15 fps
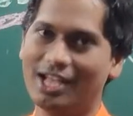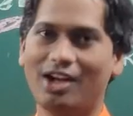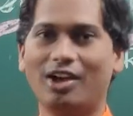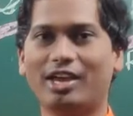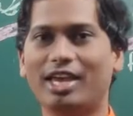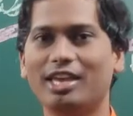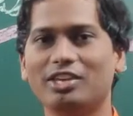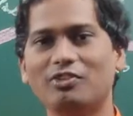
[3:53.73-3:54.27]

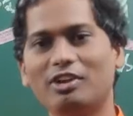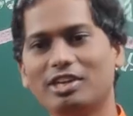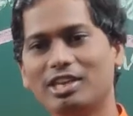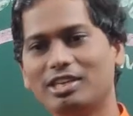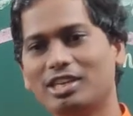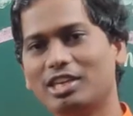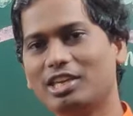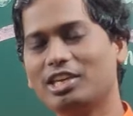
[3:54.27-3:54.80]
Okay, you are
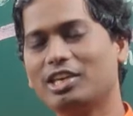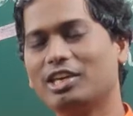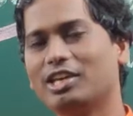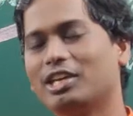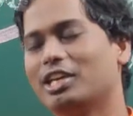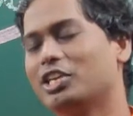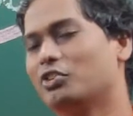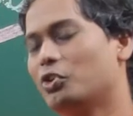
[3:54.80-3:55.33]
eating
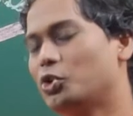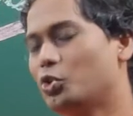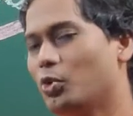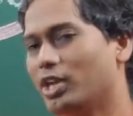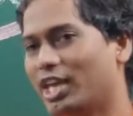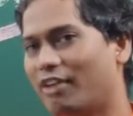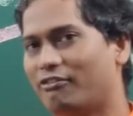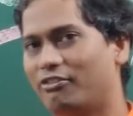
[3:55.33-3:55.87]
here, you are
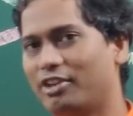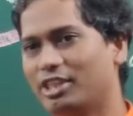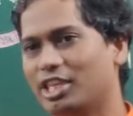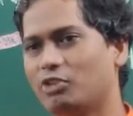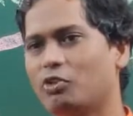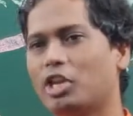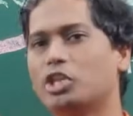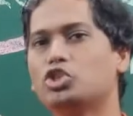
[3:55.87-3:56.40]
doing everything,
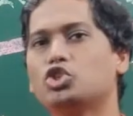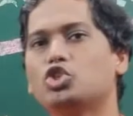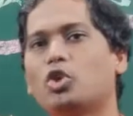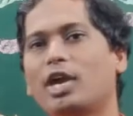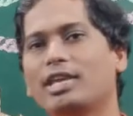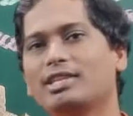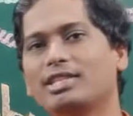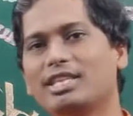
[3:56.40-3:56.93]
you are
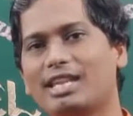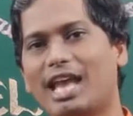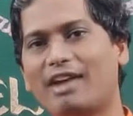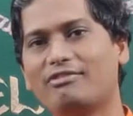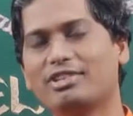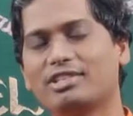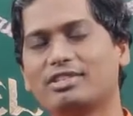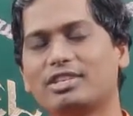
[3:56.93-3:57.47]
enjoying the
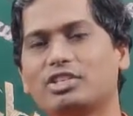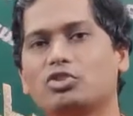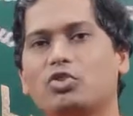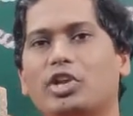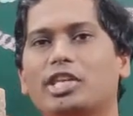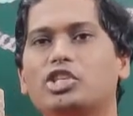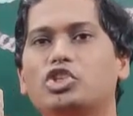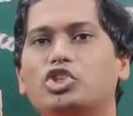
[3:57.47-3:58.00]
lavishness, you
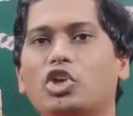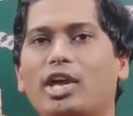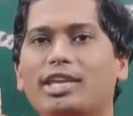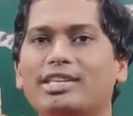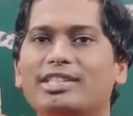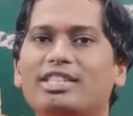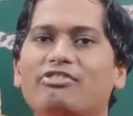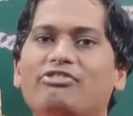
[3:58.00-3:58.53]
are
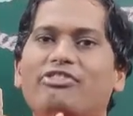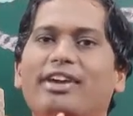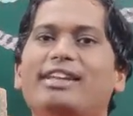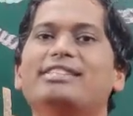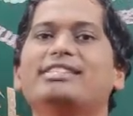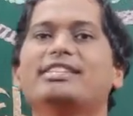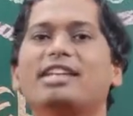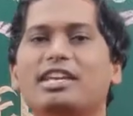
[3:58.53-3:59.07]
enjoying the
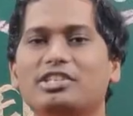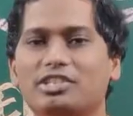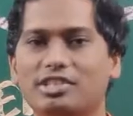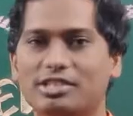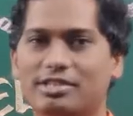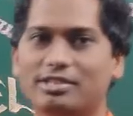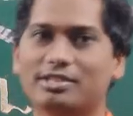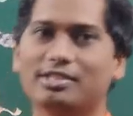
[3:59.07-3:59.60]

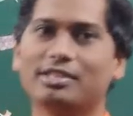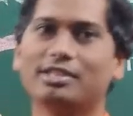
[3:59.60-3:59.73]
felicitation